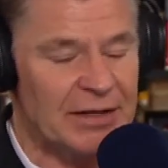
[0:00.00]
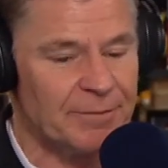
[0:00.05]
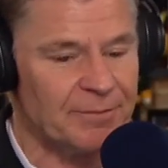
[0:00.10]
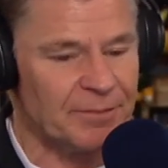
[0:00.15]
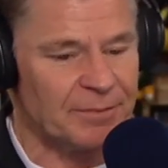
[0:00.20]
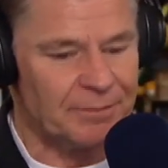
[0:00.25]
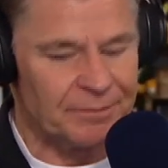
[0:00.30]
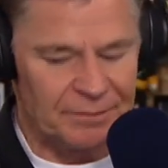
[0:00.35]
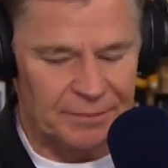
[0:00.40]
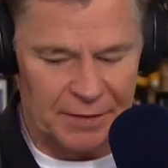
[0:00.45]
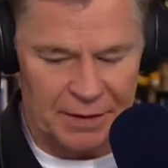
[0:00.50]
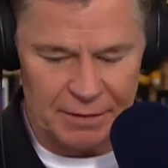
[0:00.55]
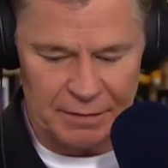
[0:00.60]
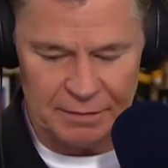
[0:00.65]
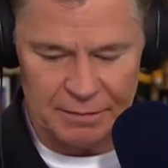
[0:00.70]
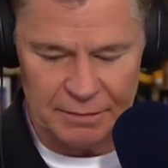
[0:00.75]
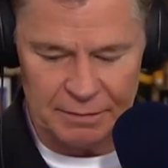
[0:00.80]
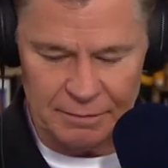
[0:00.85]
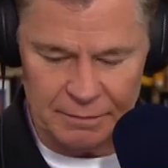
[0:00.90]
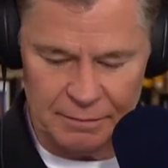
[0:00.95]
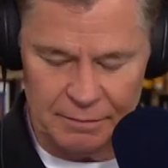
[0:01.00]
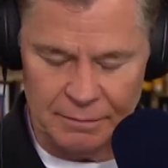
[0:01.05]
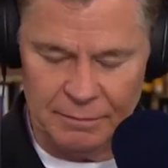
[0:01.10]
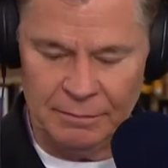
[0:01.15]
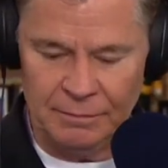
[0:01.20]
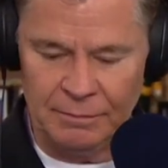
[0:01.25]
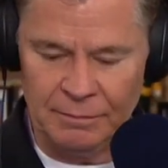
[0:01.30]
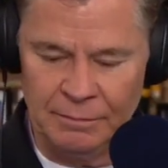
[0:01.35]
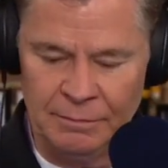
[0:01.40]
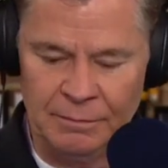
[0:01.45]
I, the
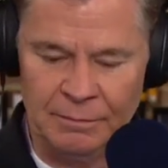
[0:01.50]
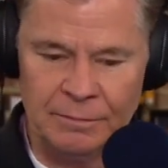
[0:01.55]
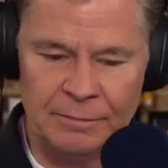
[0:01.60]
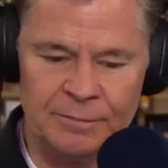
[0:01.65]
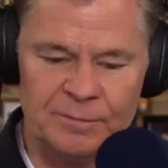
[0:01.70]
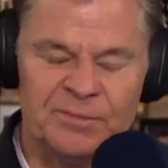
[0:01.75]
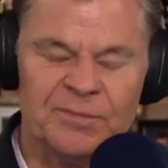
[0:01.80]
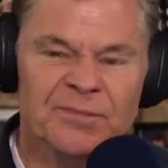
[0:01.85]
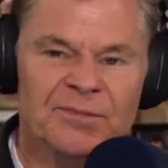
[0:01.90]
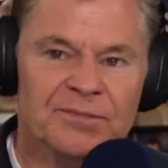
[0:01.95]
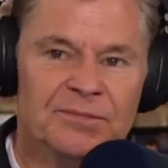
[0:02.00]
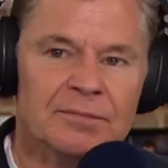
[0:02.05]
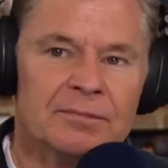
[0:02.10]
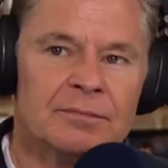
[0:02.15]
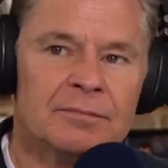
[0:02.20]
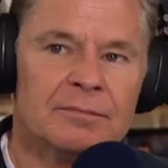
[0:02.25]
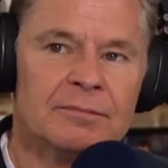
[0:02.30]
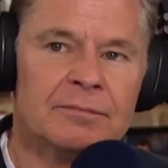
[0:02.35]
solutions, Dan, are very